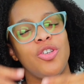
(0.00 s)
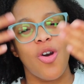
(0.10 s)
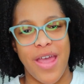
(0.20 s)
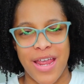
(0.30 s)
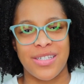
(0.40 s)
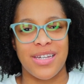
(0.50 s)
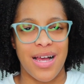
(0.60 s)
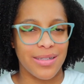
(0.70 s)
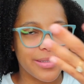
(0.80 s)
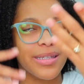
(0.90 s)
your
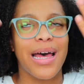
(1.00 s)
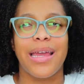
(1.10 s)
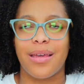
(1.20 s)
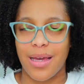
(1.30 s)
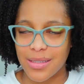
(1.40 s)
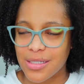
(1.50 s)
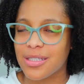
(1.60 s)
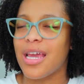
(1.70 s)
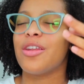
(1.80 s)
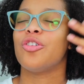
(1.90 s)
hairstyles, like, as I
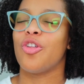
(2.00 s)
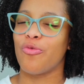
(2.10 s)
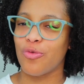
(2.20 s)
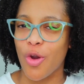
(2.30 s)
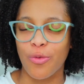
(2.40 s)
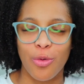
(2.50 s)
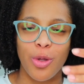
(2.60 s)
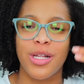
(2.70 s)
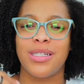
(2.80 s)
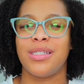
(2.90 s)
said, your
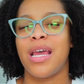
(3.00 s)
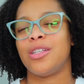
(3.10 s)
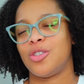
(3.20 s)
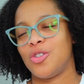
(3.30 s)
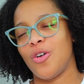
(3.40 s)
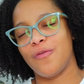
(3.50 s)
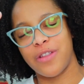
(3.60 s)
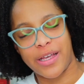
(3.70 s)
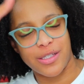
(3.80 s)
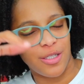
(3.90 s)
roller sets, your
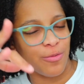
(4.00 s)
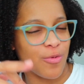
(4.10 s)
flexi